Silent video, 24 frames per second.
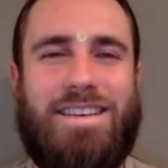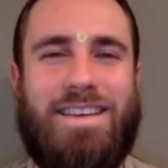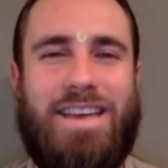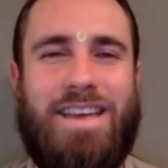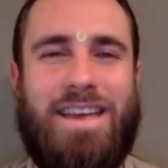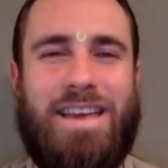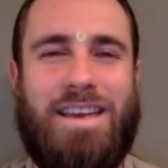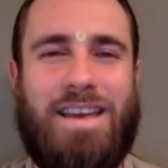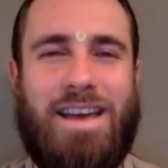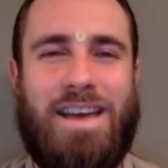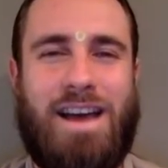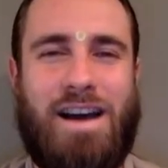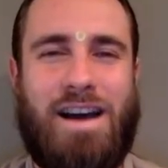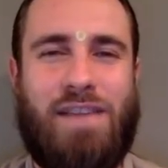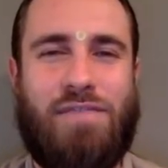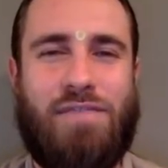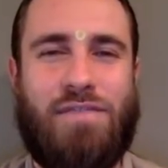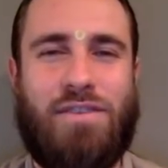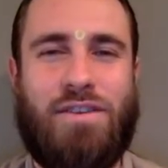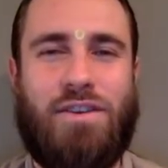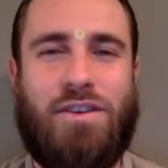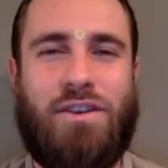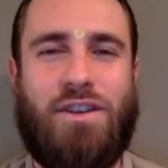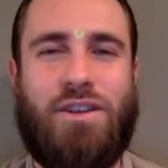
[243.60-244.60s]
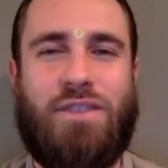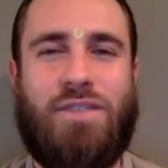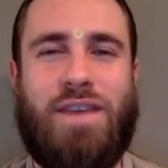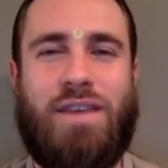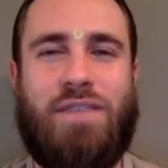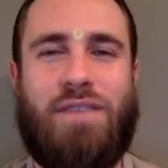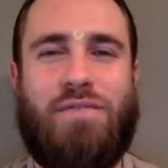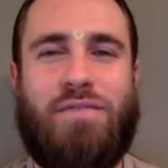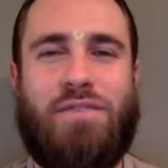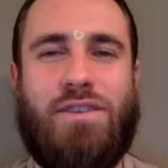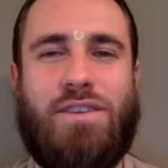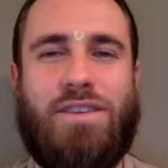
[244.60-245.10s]
And after a lot of
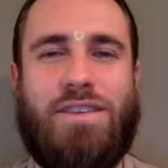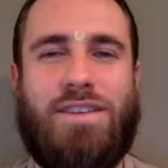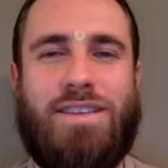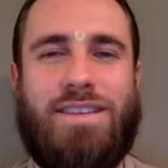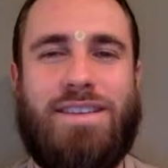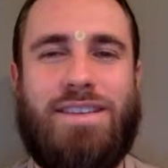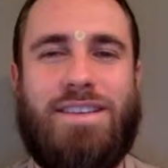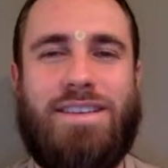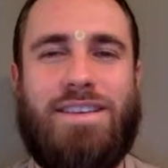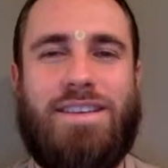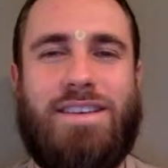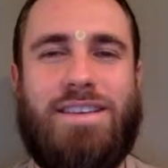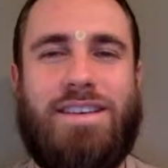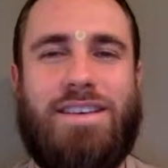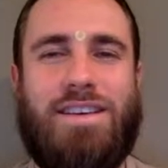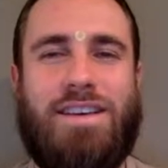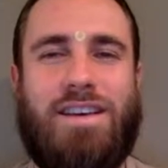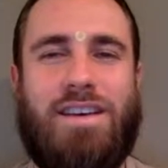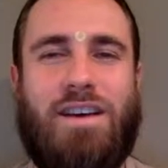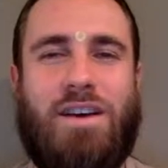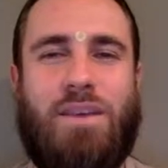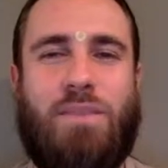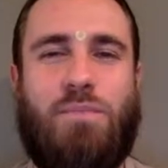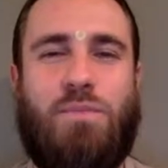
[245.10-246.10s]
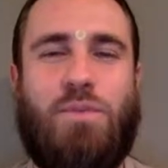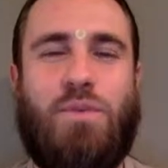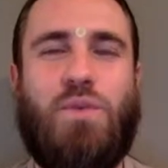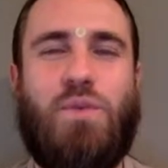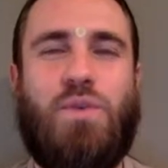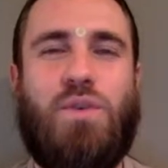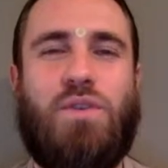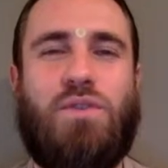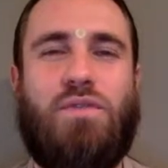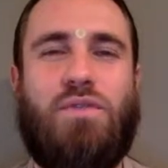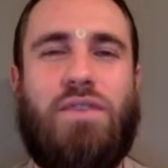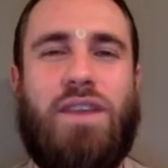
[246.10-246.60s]
effort, a
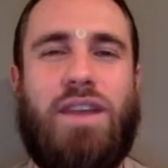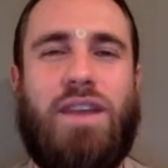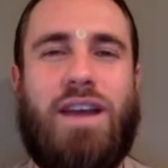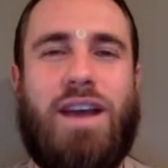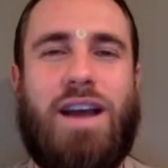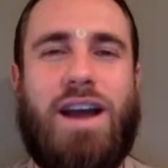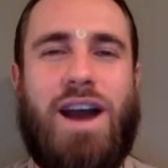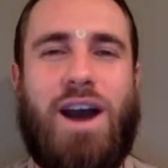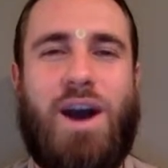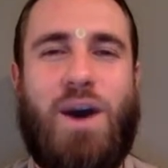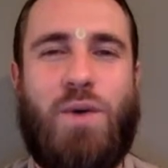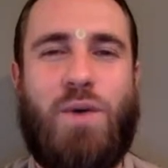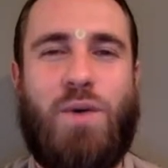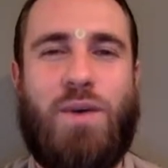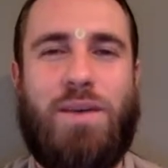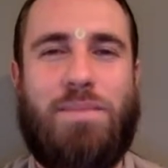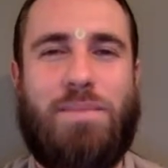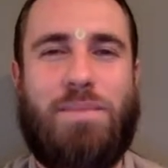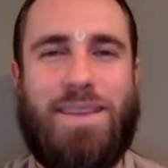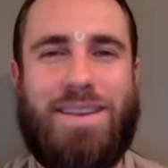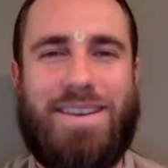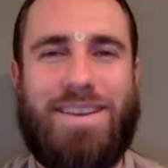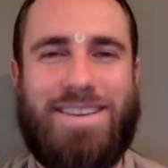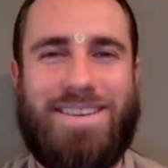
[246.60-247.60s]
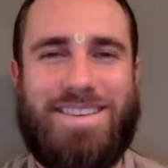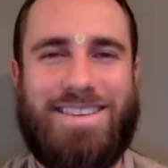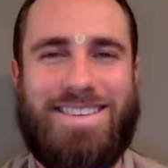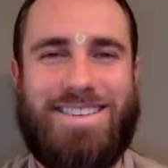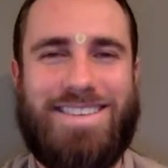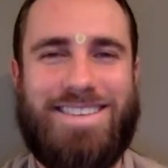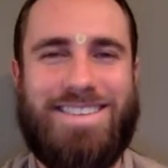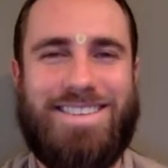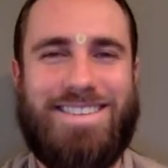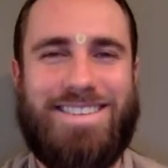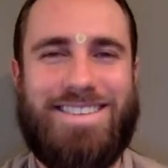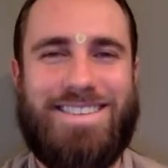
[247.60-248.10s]
beautiful cow appeared,
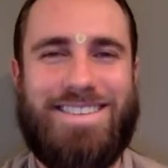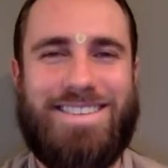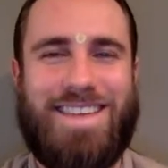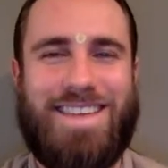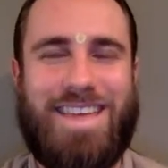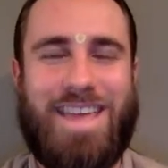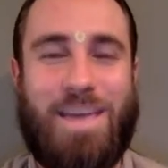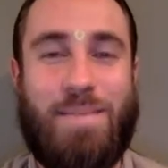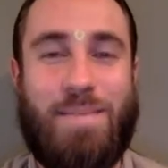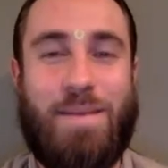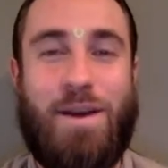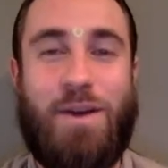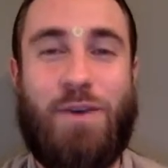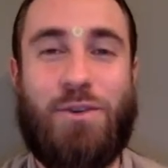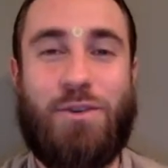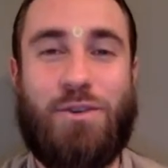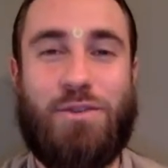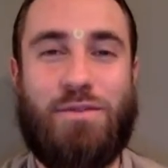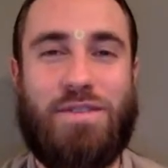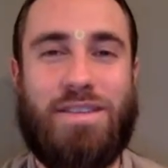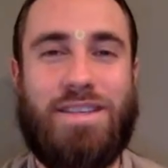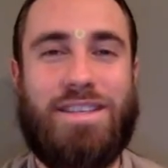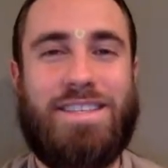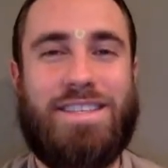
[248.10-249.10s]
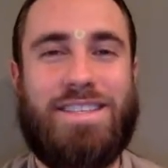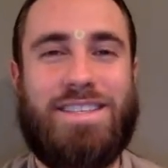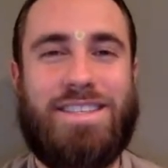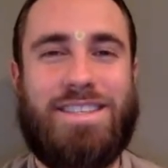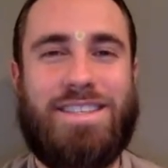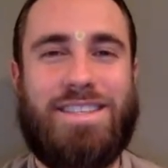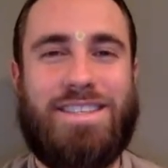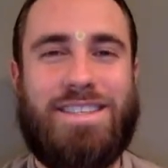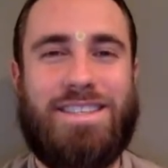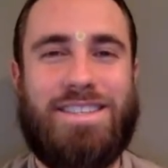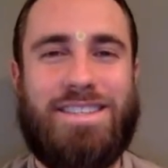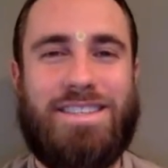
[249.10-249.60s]
came out of
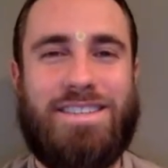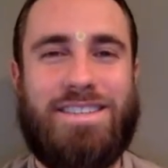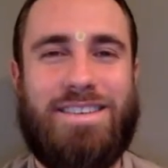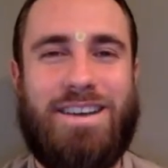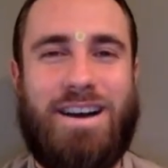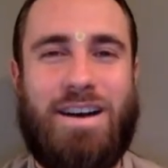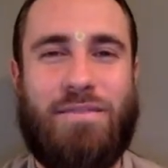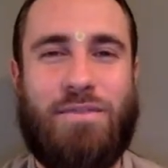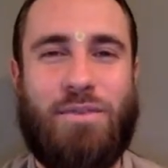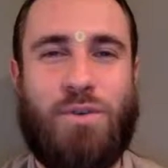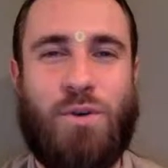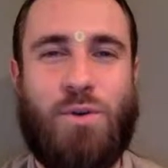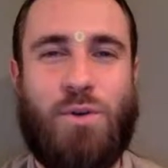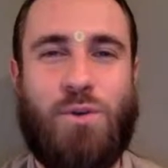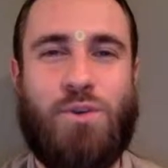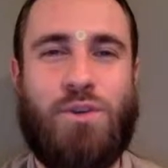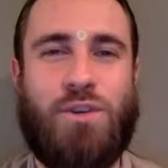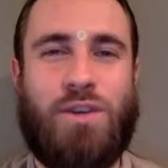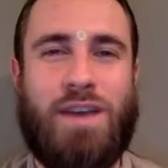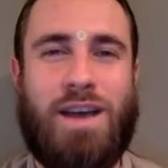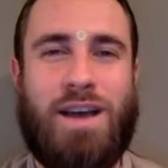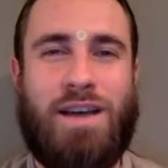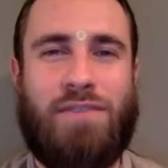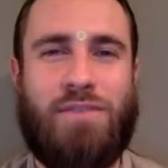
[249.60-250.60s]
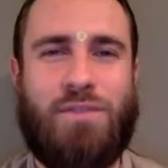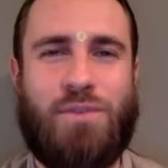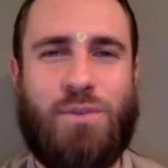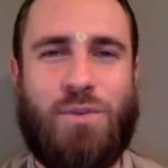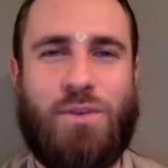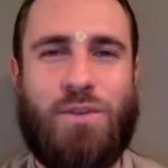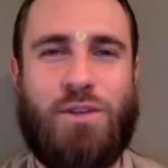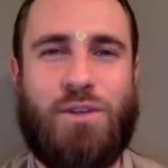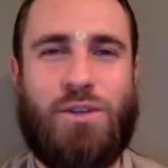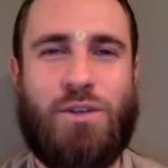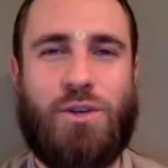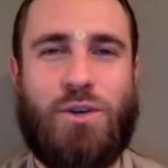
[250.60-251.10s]
this, of the ocean, after all
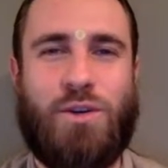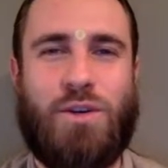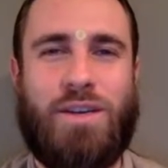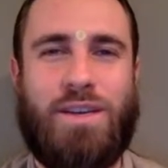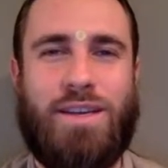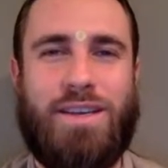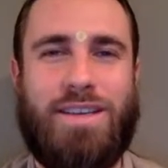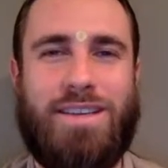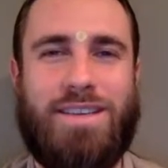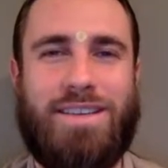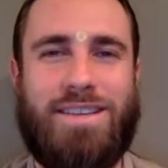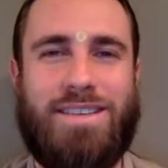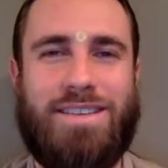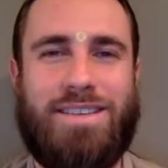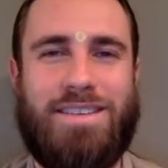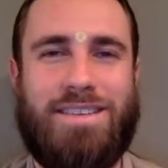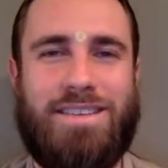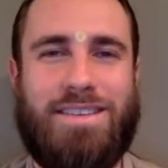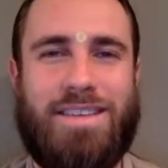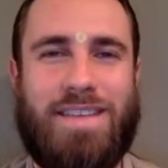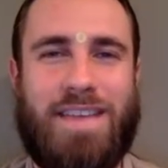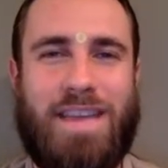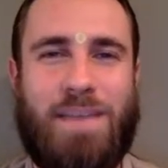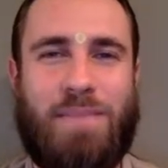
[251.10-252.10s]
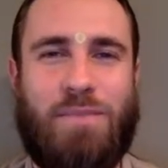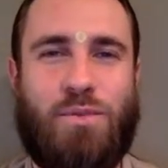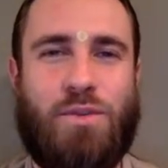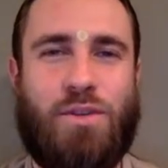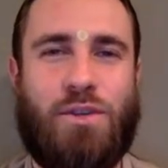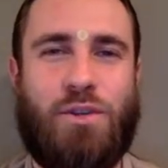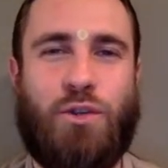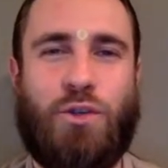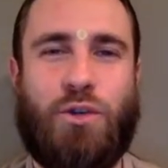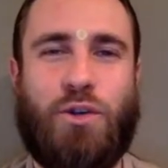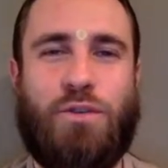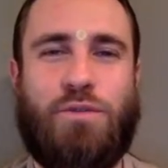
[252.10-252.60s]
the churning, came to
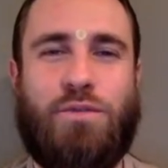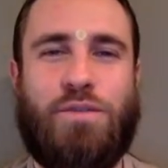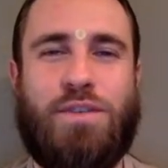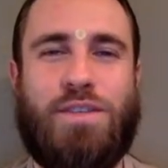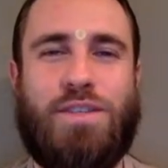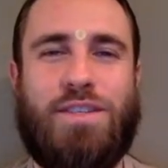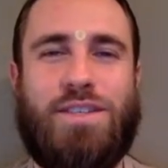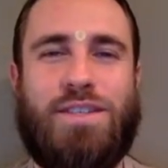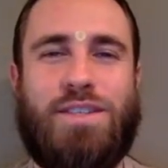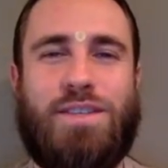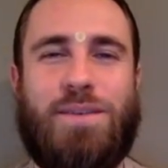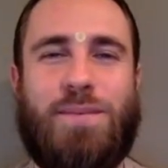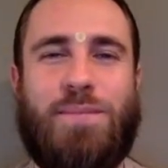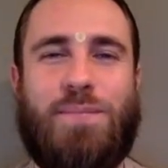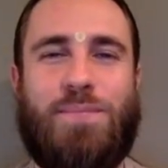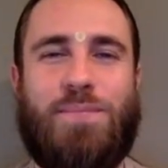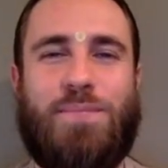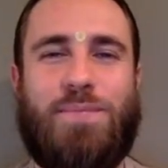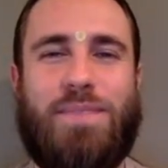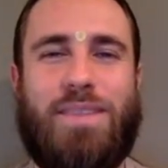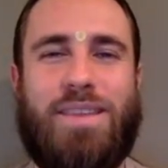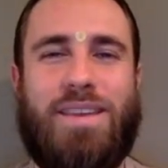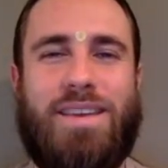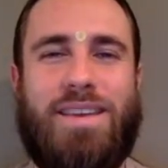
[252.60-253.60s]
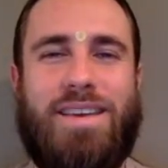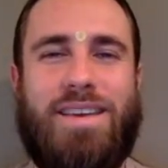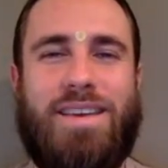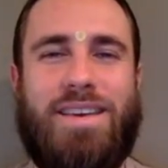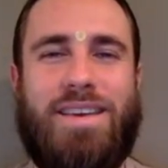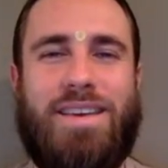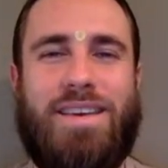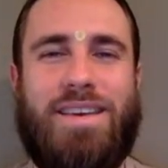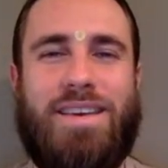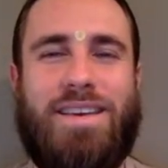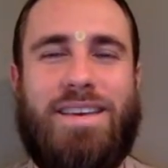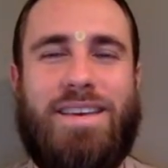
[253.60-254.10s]
the surface.
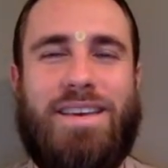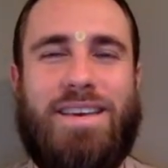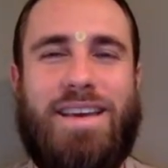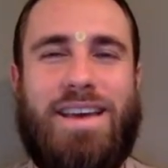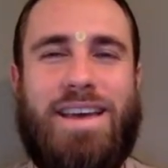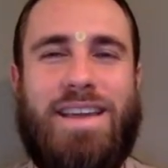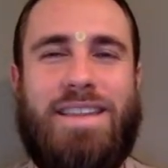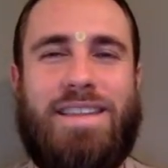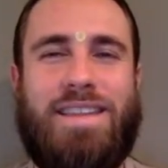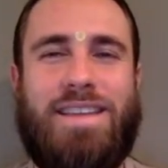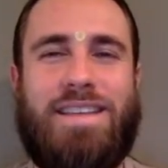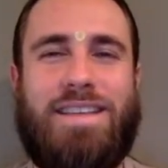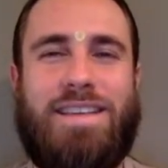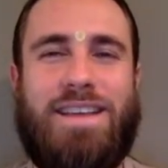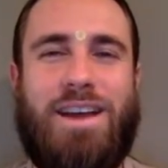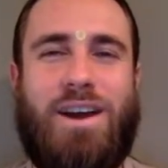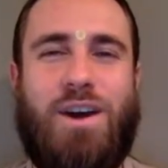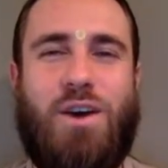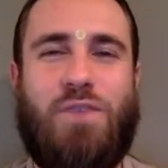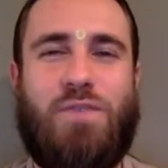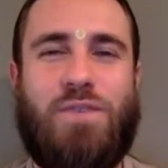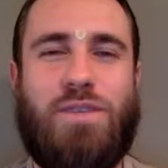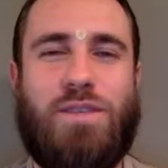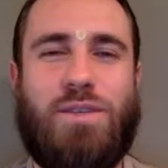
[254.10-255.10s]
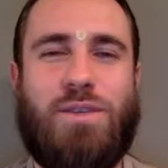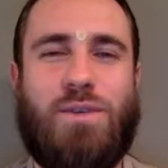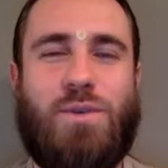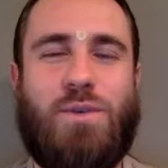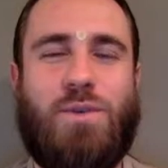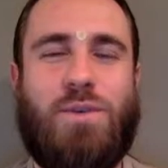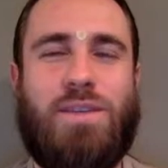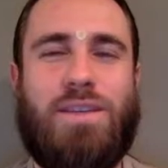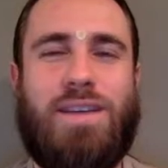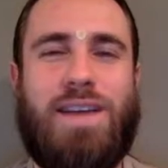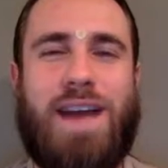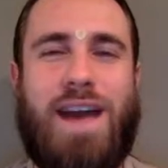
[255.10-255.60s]
And that cow was
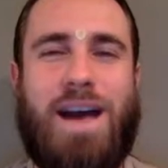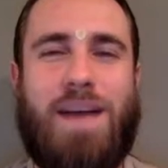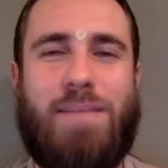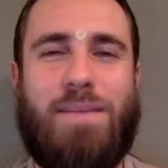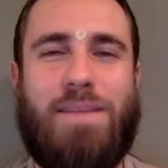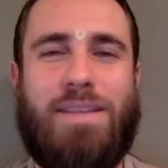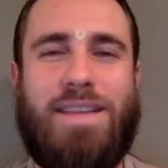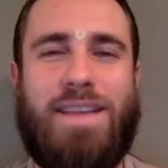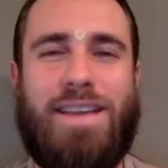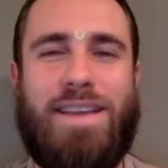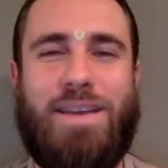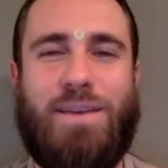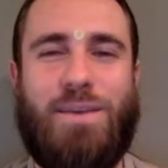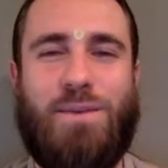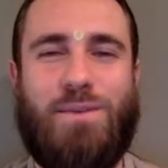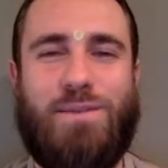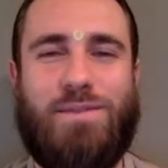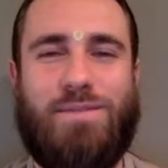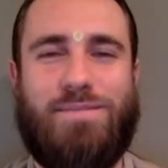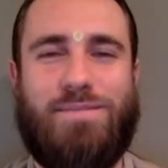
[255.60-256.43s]
called Kamadhenu.